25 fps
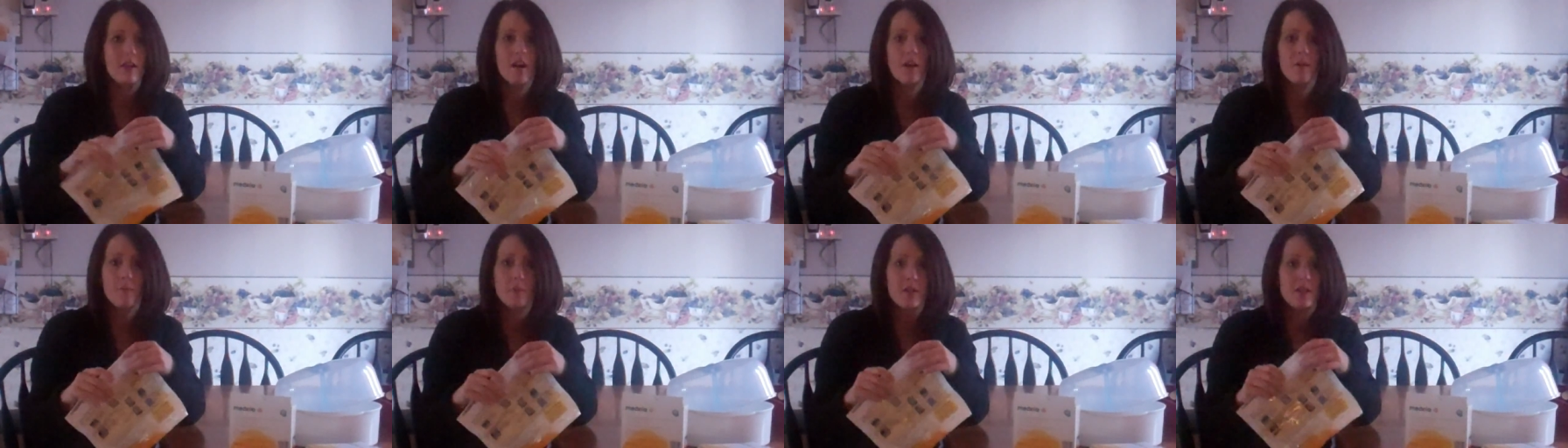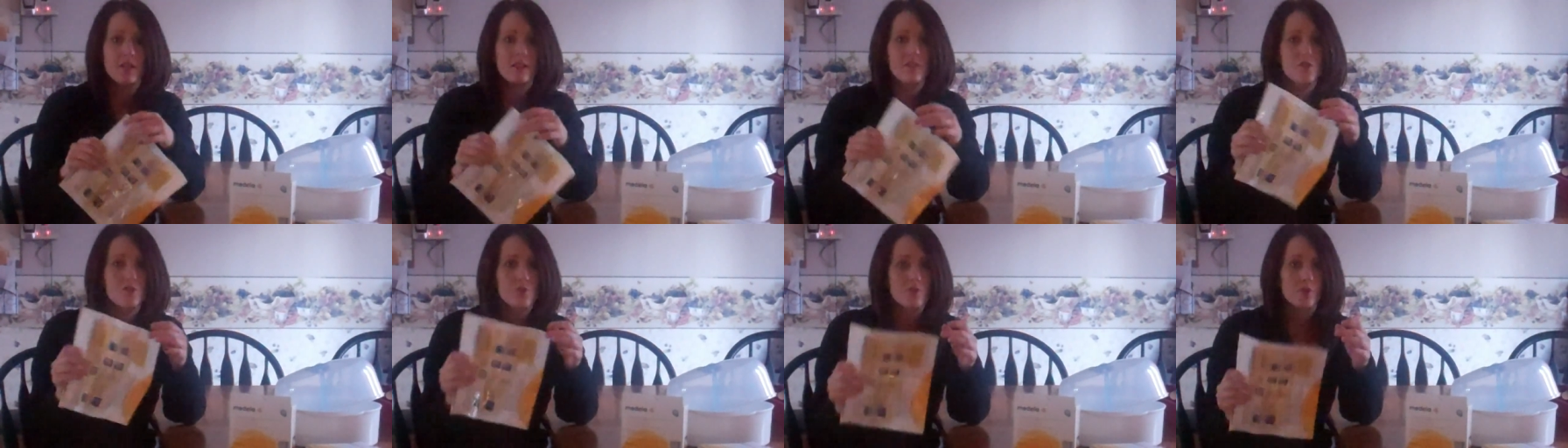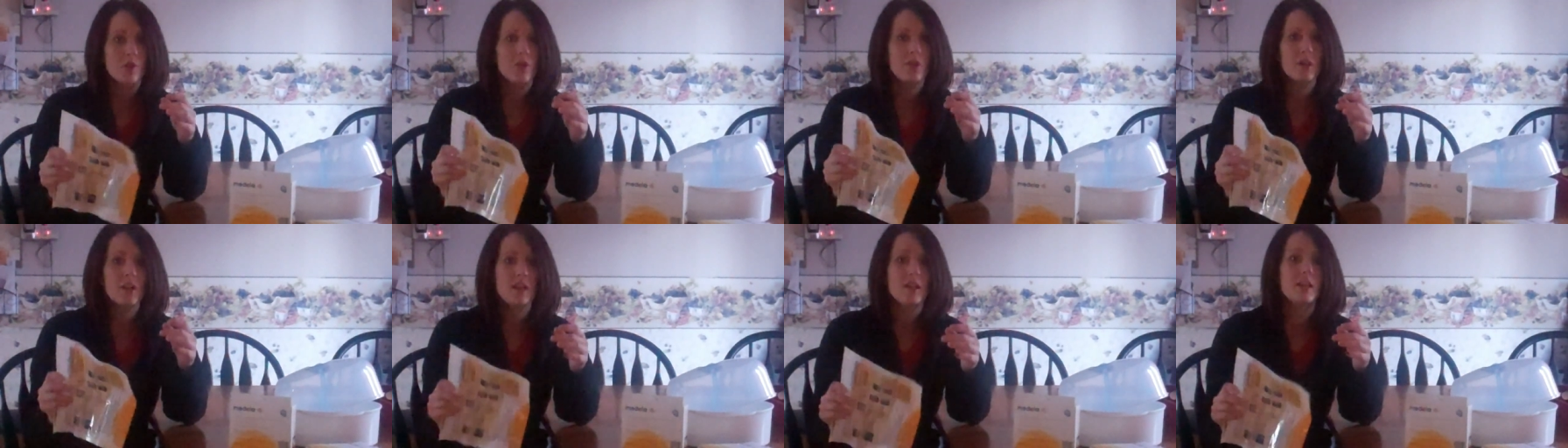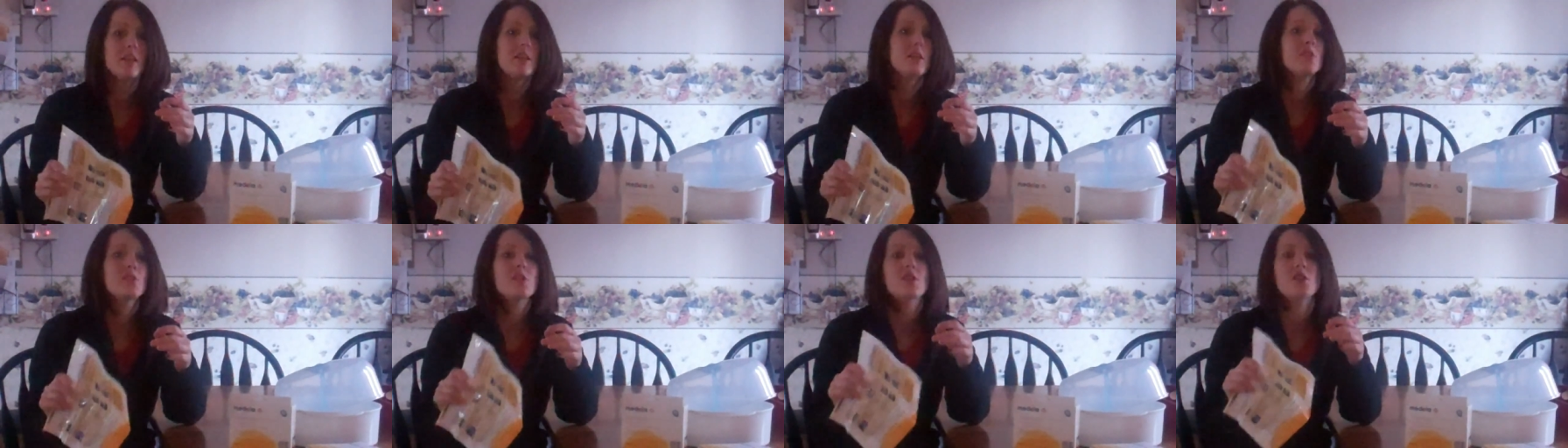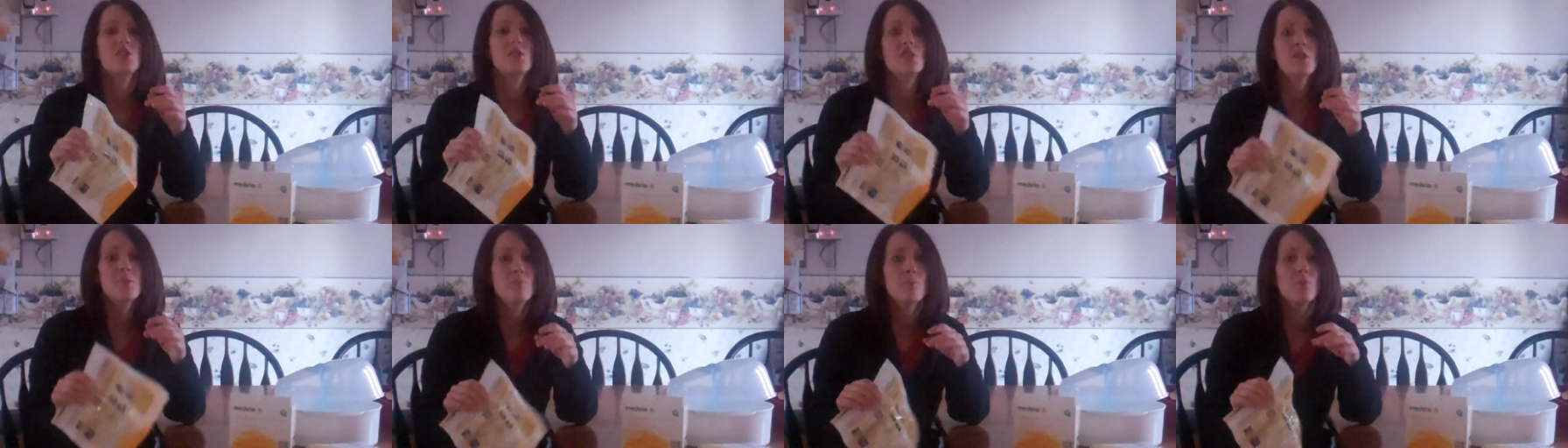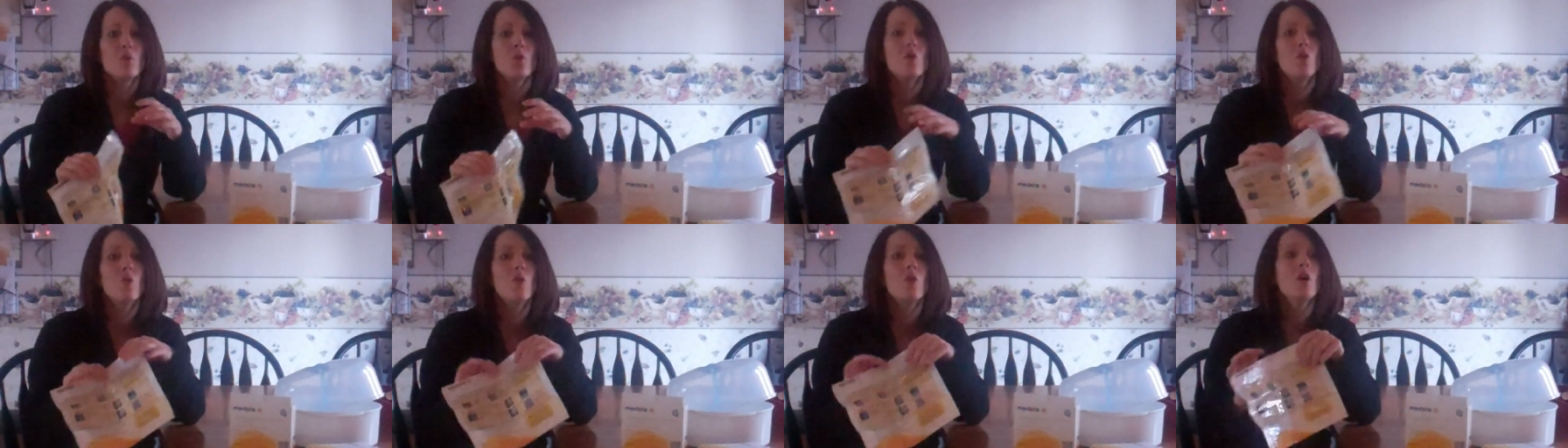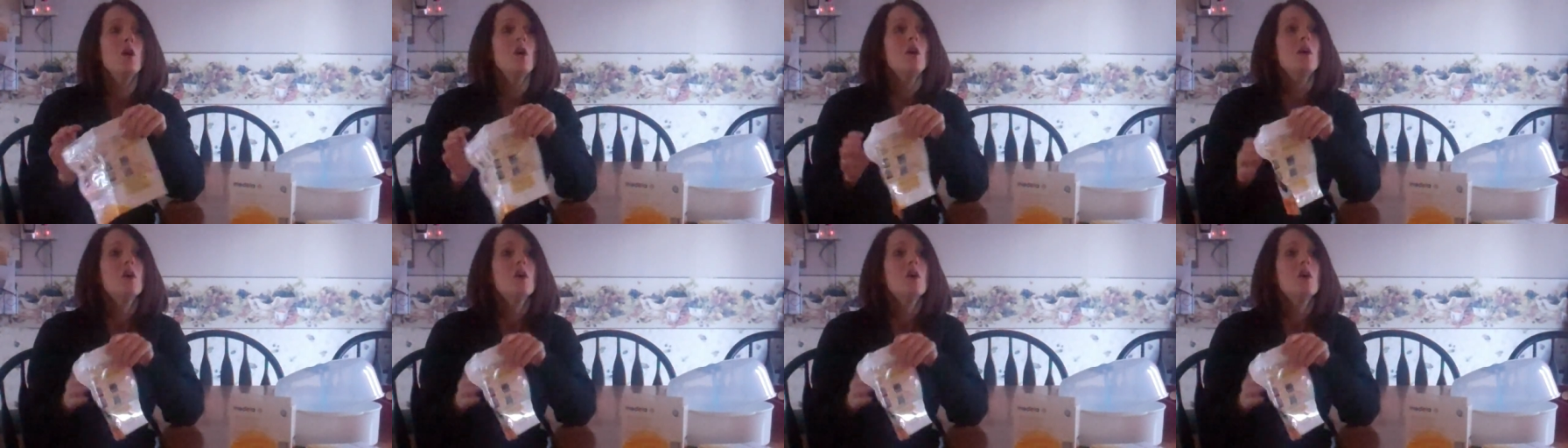I mean, this really is a simple,